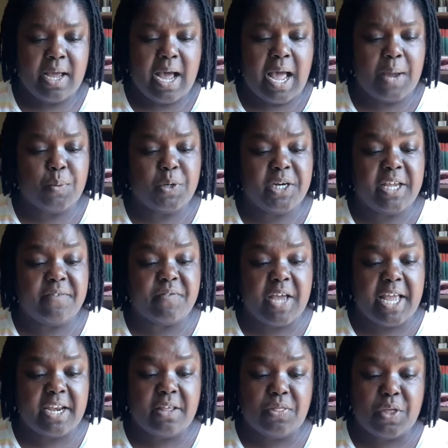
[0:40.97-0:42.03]
I would give
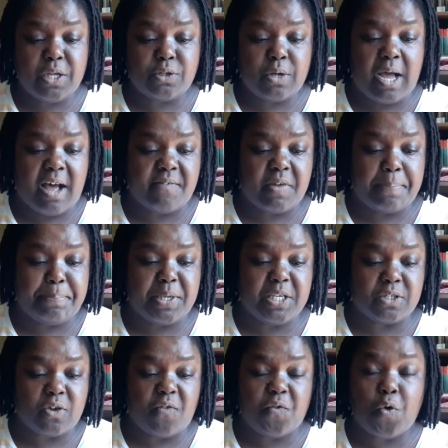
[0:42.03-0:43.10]
anything to have a
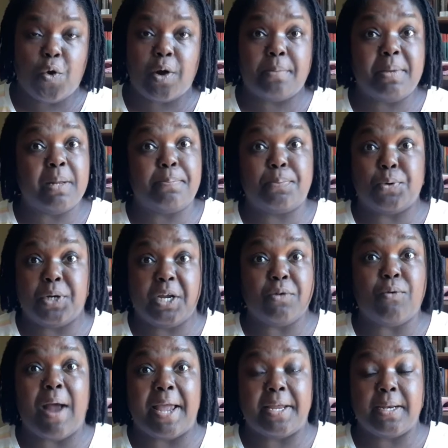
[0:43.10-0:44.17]
piece of cornmeal pudding
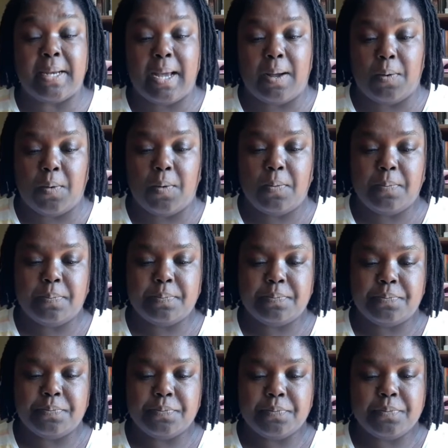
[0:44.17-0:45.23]
right now."
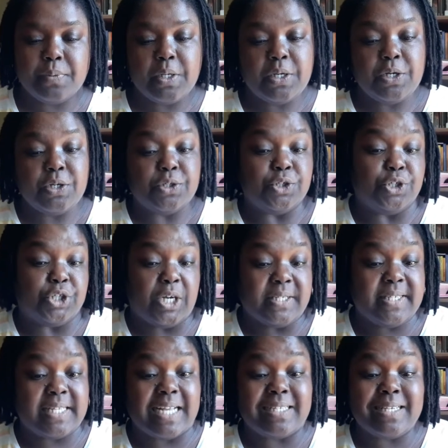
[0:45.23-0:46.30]

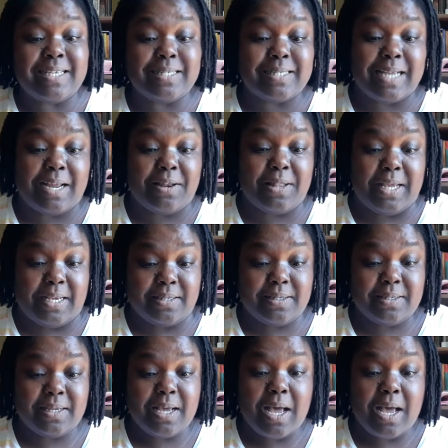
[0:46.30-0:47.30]
Just as he said this,